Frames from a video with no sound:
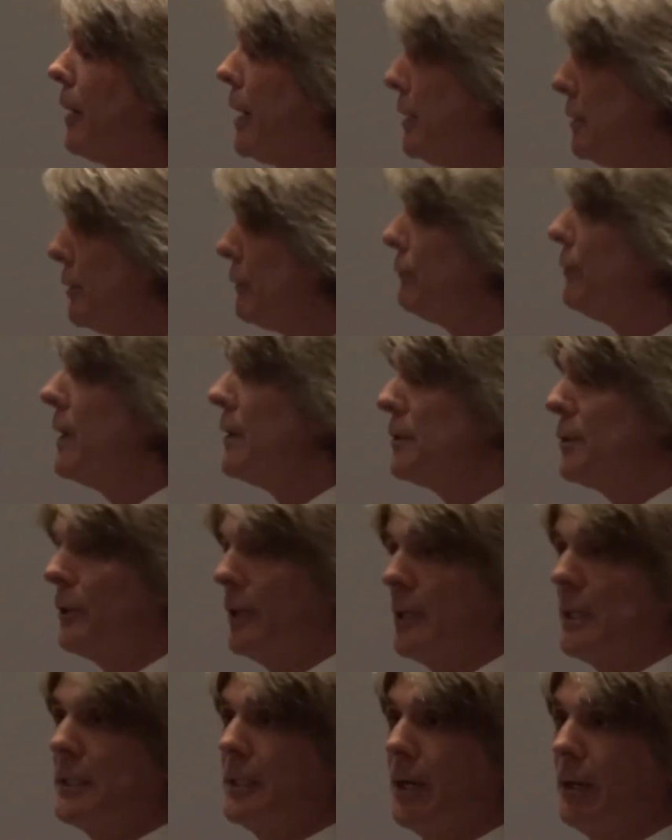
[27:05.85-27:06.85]
And your friends are
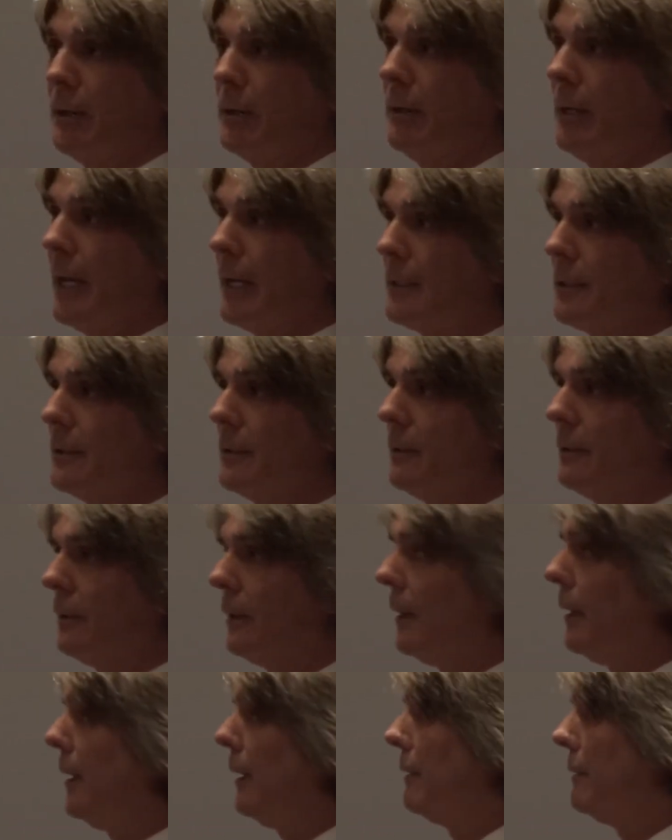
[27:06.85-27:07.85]
going to tell you that too.
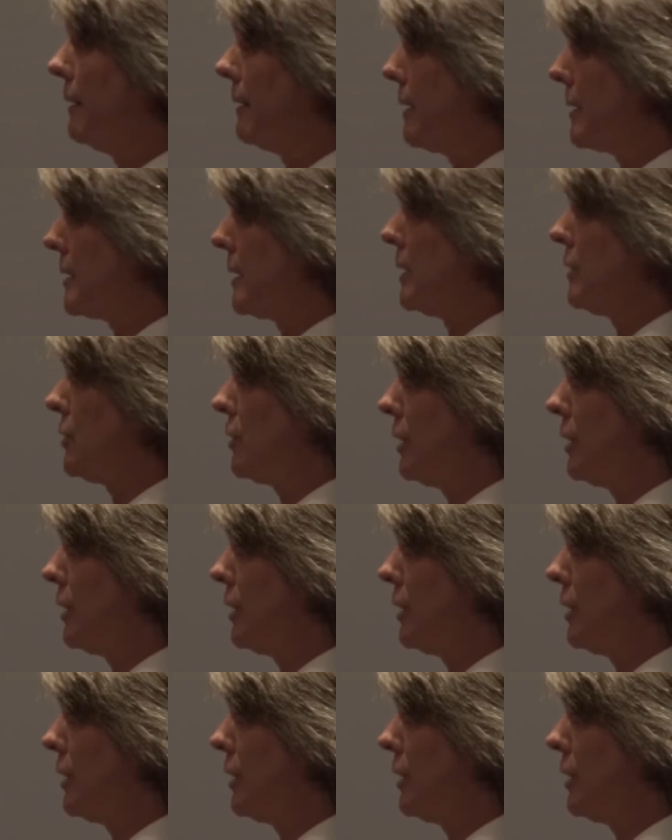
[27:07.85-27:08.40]
They're going to say,